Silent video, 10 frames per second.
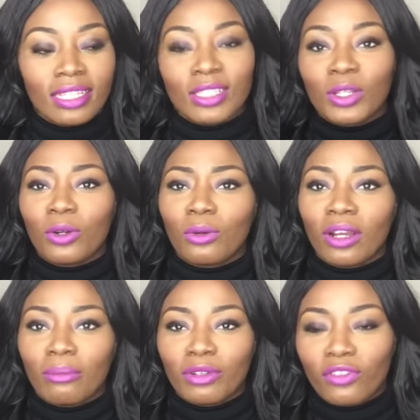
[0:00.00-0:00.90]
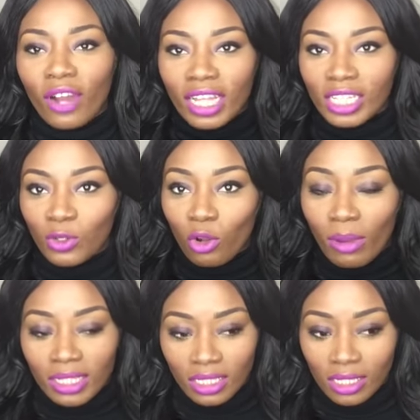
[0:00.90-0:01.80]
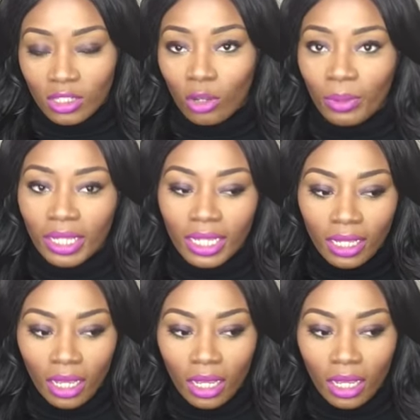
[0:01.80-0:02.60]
So before I actually talk about today's topic,